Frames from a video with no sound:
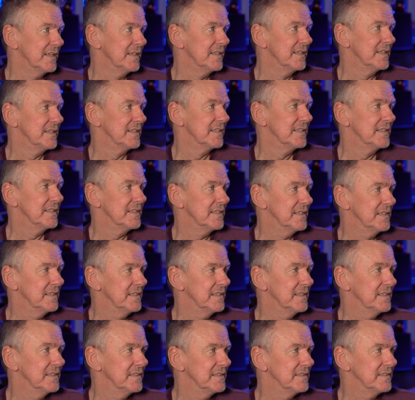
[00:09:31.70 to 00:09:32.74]

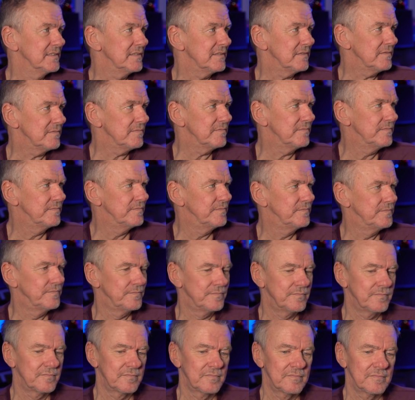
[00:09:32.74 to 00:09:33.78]

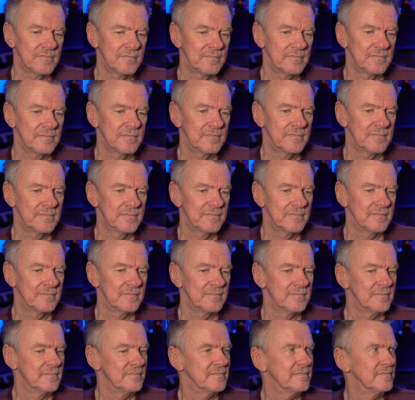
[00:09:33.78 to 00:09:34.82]

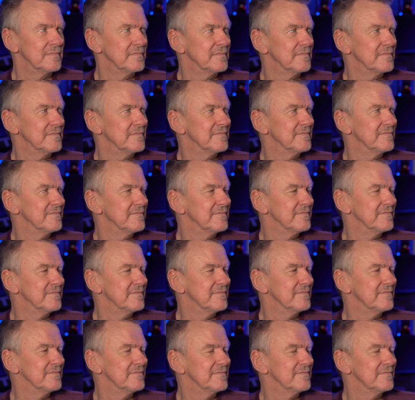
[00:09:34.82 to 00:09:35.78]
[no speech]